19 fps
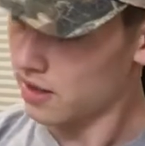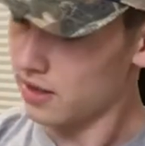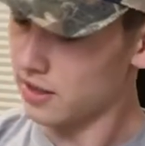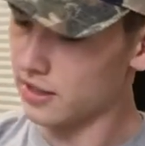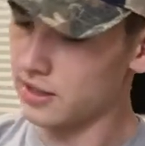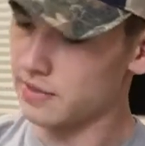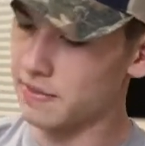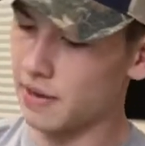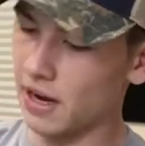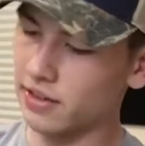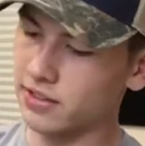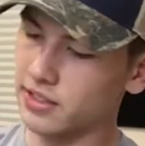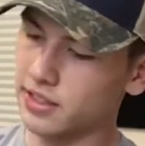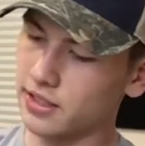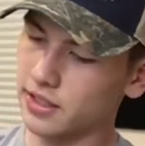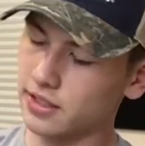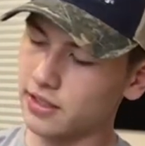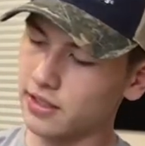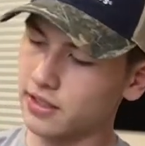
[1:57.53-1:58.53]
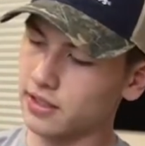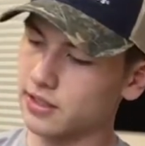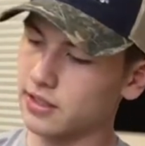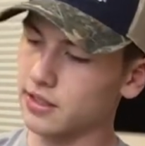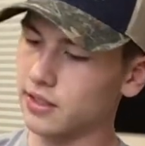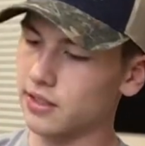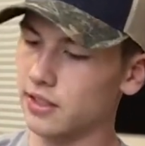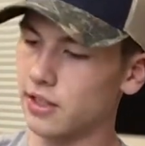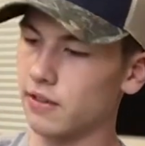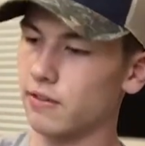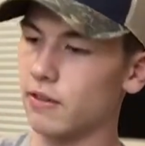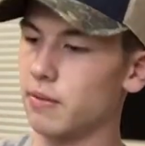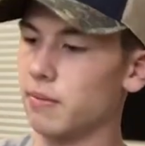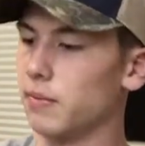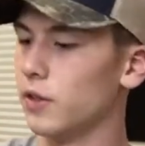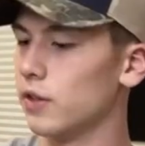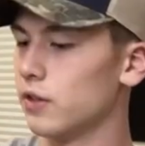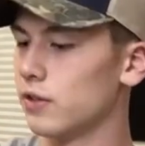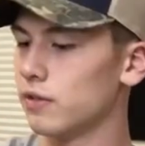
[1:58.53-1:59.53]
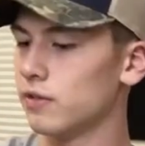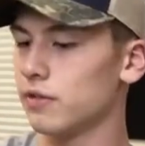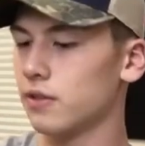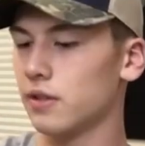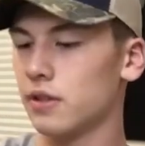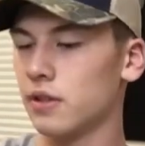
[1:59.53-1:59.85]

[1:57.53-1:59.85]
these pouches you can remove